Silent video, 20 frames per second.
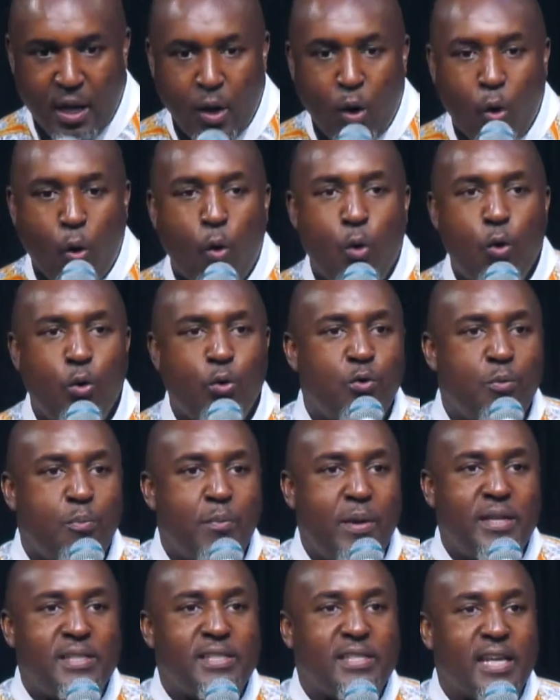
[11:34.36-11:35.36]
Who do
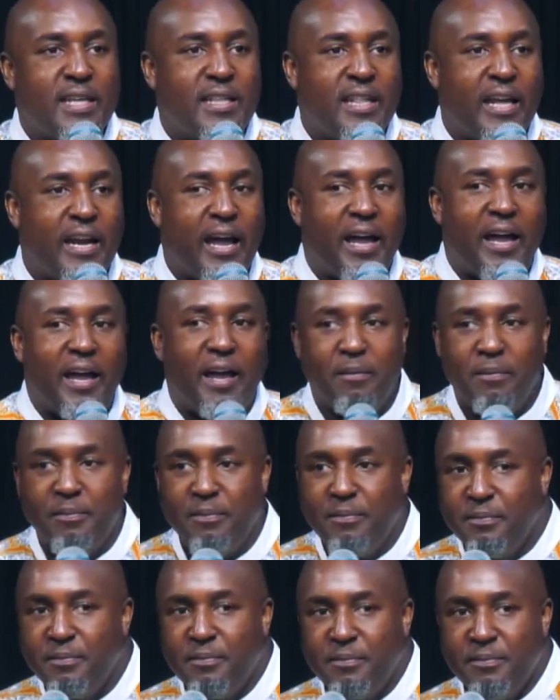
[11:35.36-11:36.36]
men say that I am?
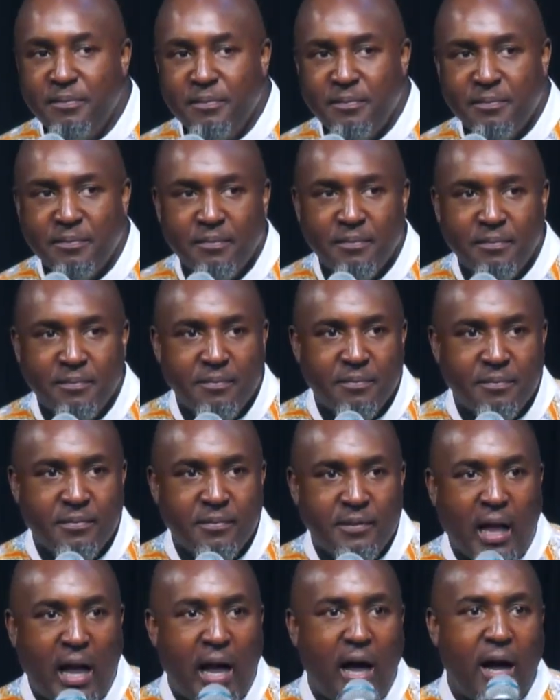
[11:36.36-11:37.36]

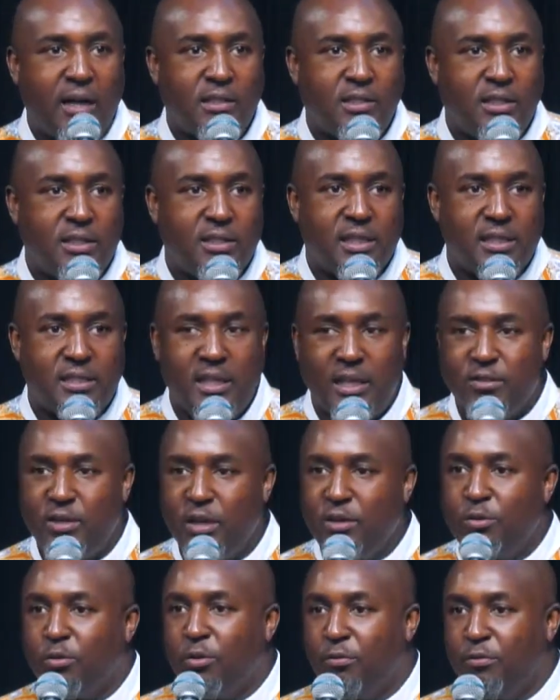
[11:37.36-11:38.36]
Jesus, they're
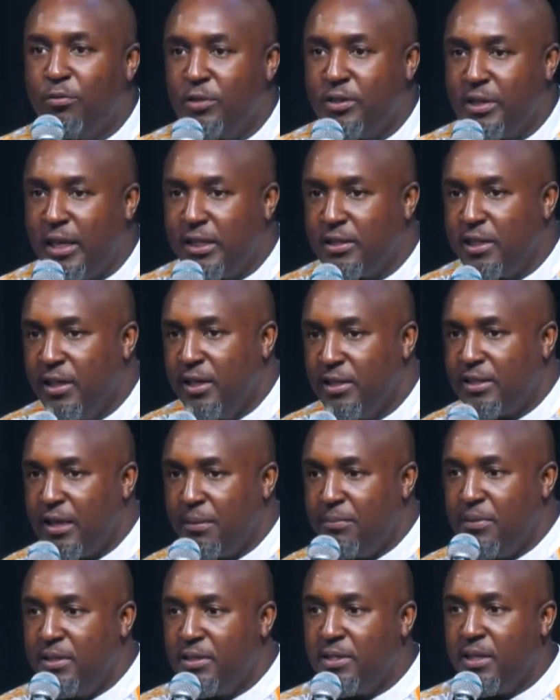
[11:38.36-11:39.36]
trying to confuse us.
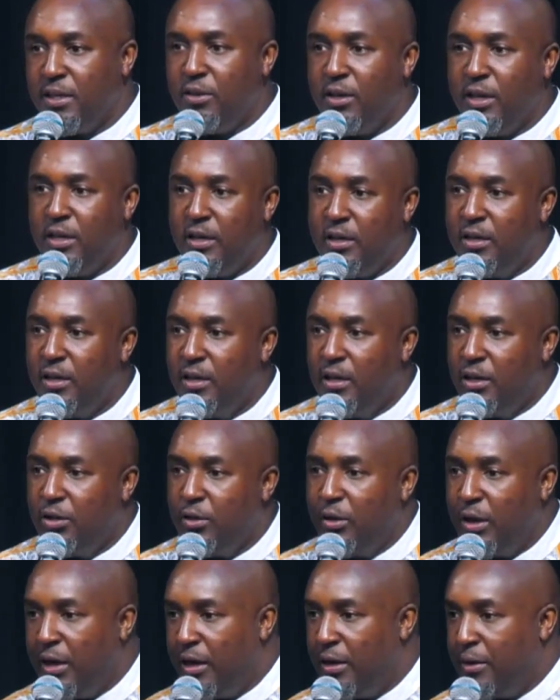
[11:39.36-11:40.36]
Some they say you
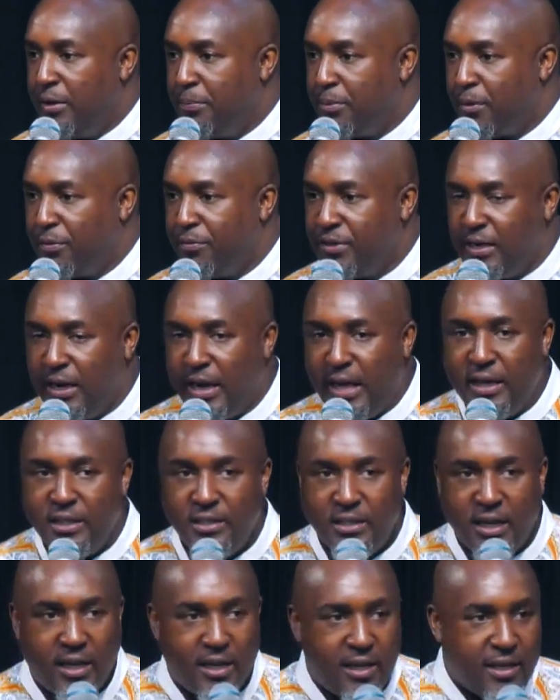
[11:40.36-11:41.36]
are Prophet
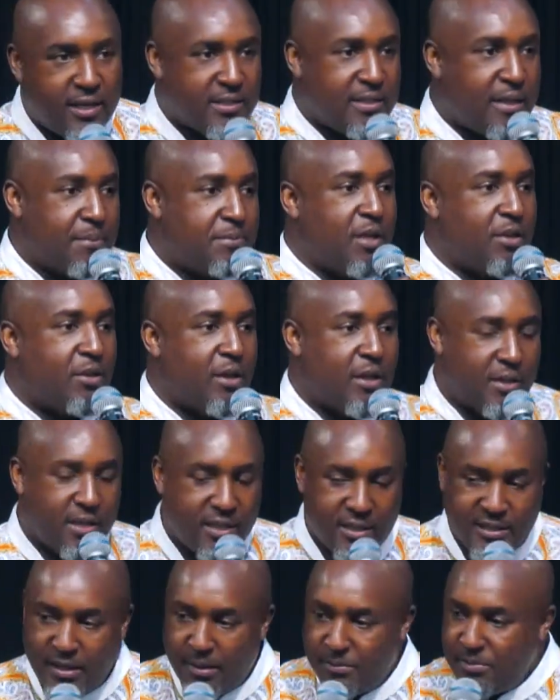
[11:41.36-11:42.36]
Elijah. Some say you are
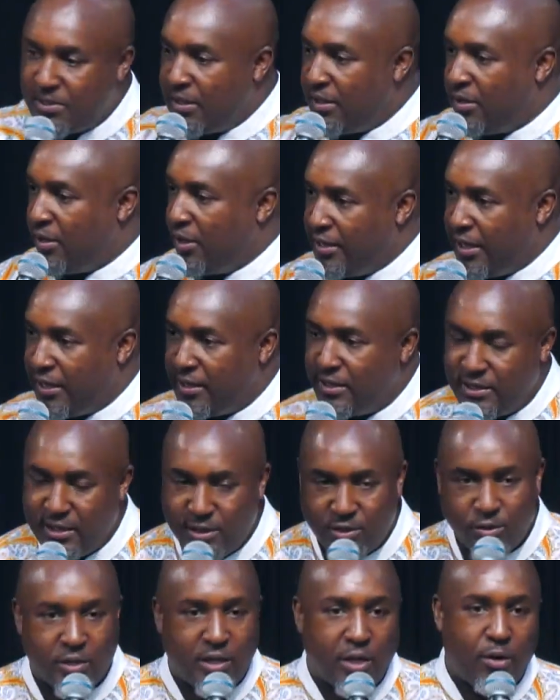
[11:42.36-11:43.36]
this, some say you are that. He
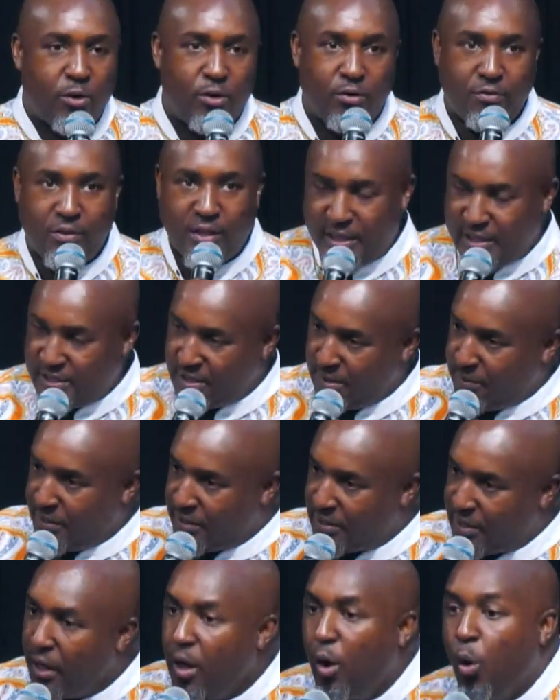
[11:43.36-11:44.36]
says, okay, all of that doesn't
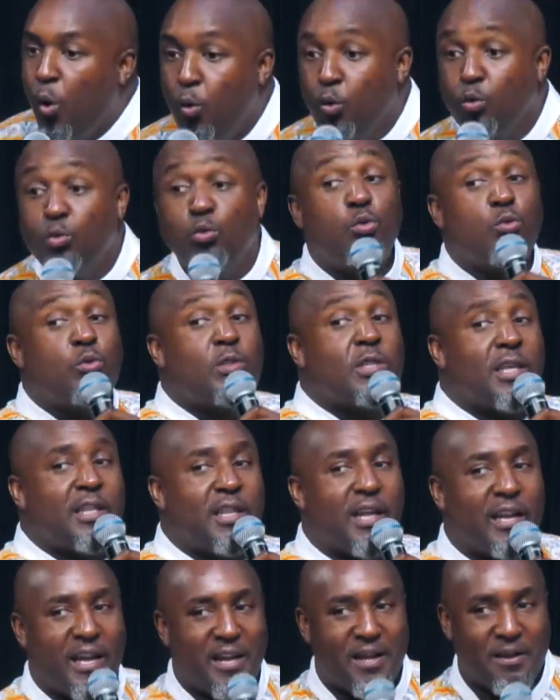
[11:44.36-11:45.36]
matter. Who do you say
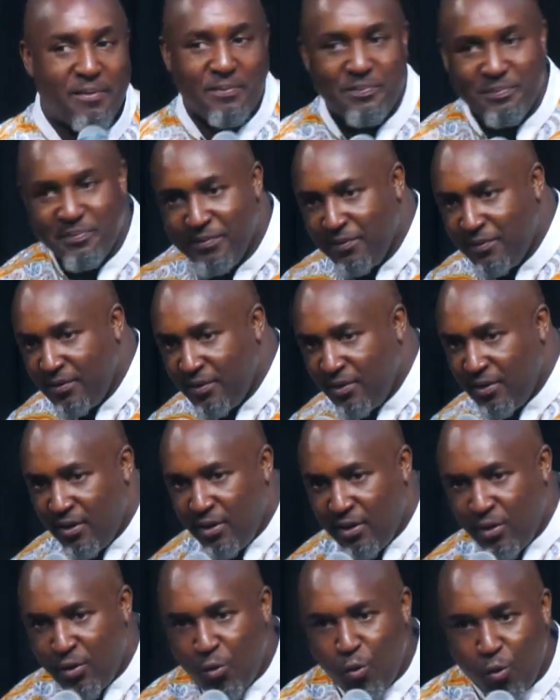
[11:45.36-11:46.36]
that I am?
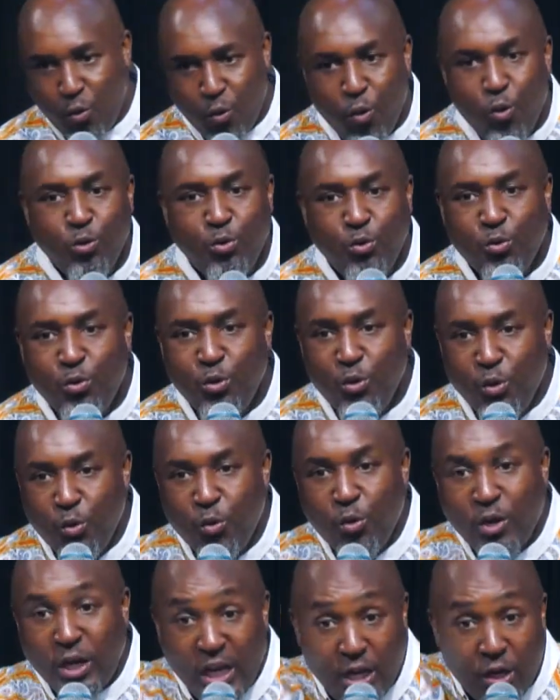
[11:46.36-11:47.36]
Who do
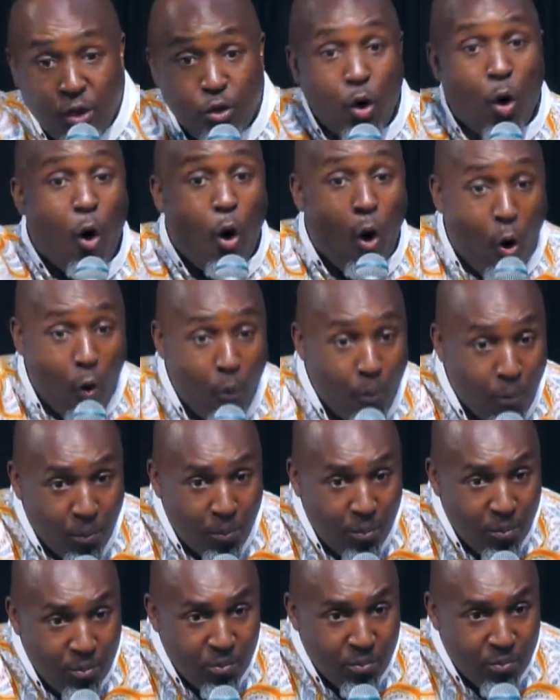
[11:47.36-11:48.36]
you, in your home,
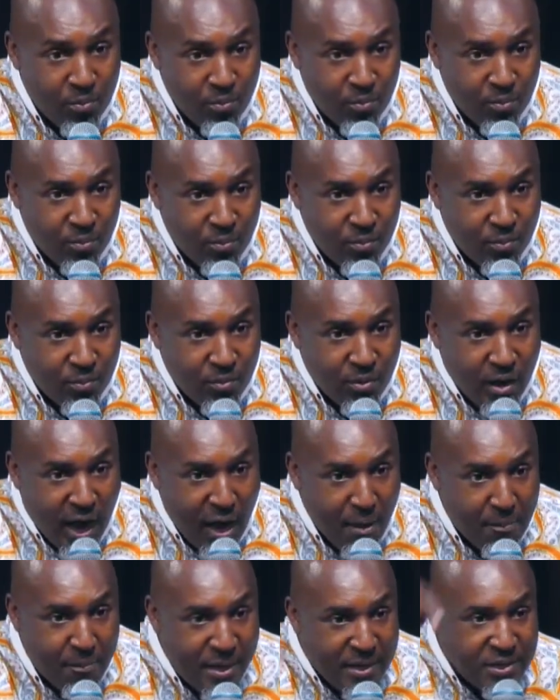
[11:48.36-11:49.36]

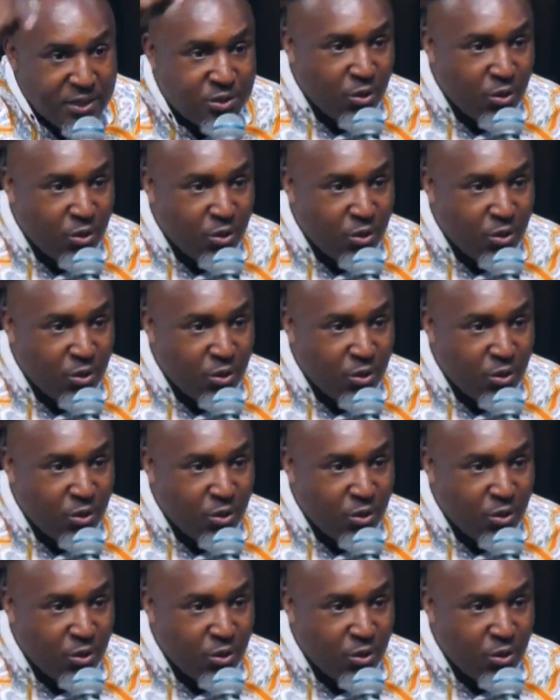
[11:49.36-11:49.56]
amongst your